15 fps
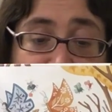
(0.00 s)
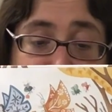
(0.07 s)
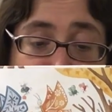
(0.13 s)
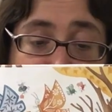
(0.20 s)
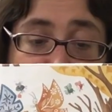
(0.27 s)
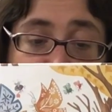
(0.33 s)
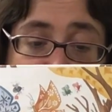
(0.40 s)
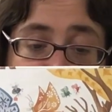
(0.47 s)

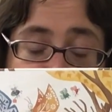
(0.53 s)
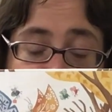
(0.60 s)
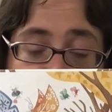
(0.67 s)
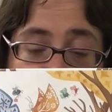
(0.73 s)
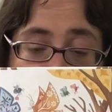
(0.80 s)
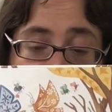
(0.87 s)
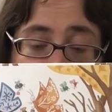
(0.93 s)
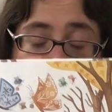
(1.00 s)
of bugs,
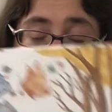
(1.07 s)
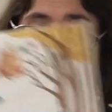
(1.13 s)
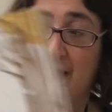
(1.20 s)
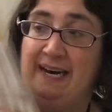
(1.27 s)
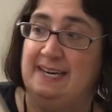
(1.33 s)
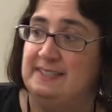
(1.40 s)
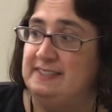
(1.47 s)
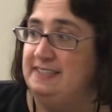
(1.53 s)
all
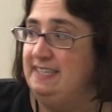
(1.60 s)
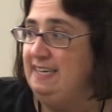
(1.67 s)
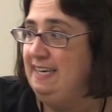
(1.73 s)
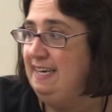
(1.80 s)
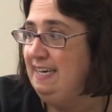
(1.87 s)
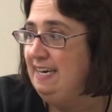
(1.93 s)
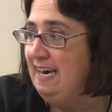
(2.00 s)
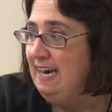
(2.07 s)

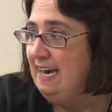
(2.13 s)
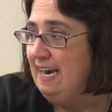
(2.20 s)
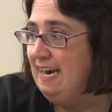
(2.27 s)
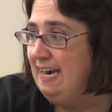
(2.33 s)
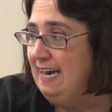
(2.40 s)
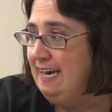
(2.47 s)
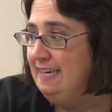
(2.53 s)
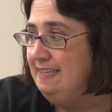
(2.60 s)
buzzy
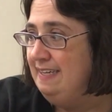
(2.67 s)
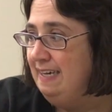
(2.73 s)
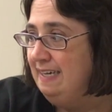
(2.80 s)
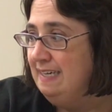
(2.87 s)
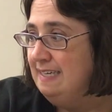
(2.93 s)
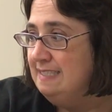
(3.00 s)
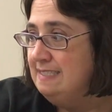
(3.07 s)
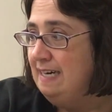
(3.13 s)
and
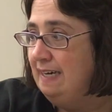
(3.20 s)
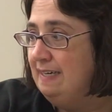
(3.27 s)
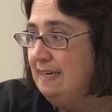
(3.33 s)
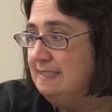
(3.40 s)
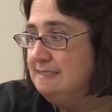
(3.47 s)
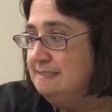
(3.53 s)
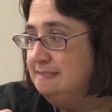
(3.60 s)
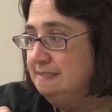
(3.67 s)

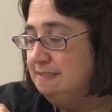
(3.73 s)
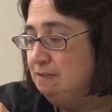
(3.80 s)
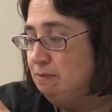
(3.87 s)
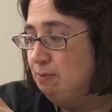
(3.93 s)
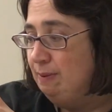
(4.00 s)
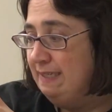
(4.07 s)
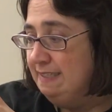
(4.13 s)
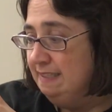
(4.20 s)

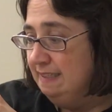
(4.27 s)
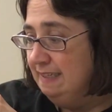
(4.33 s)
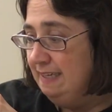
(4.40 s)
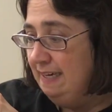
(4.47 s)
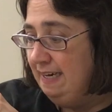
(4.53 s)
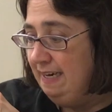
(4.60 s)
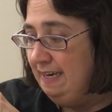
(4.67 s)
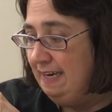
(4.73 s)

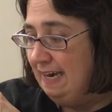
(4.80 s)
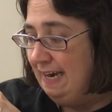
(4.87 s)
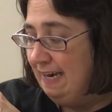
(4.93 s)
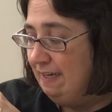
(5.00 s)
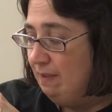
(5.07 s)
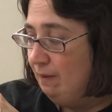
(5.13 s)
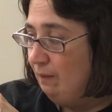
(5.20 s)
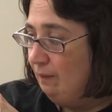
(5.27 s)
twiddly
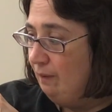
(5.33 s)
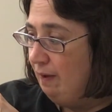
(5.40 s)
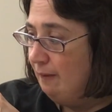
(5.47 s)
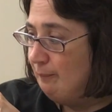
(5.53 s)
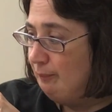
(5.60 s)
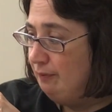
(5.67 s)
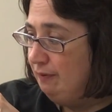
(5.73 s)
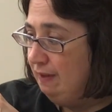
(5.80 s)
and
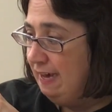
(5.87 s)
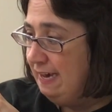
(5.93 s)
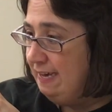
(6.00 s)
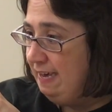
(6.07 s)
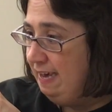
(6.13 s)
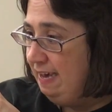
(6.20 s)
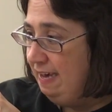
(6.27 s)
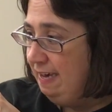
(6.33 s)

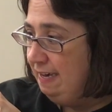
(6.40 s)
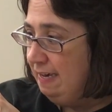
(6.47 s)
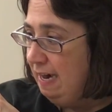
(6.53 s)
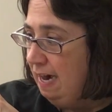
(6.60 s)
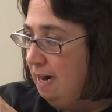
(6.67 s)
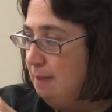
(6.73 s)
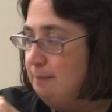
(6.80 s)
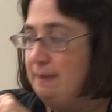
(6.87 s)

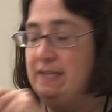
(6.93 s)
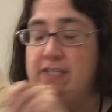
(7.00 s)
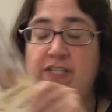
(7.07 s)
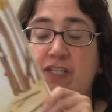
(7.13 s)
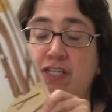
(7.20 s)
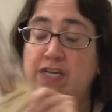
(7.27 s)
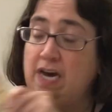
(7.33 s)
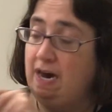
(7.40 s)
playing,
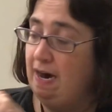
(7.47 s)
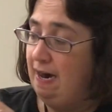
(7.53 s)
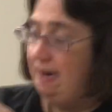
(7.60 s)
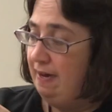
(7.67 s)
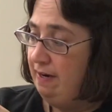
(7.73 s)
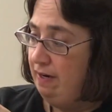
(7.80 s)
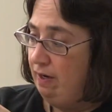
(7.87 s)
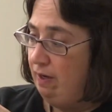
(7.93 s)
but not